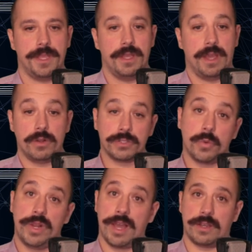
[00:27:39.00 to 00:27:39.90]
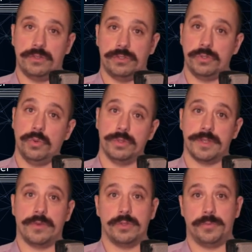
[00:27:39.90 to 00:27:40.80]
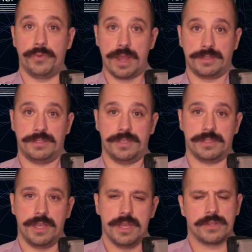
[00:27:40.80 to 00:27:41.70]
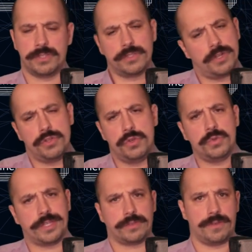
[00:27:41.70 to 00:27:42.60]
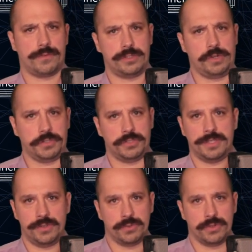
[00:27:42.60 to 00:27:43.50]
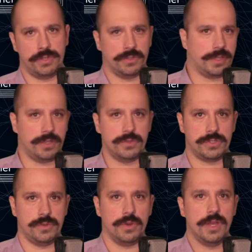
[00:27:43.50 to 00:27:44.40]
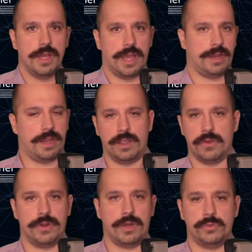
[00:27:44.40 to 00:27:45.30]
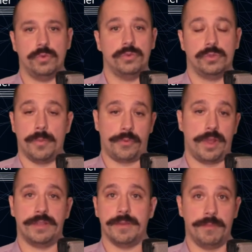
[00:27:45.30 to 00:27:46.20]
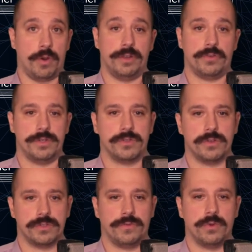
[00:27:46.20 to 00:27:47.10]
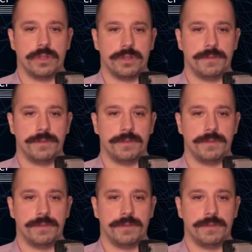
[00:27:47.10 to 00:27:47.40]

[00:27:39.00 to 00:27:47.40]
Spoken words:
And also we lack good tools and good practices because these are a new set of infrastructures that users need to get used to and learn how to operate and monitor and so on and so forth.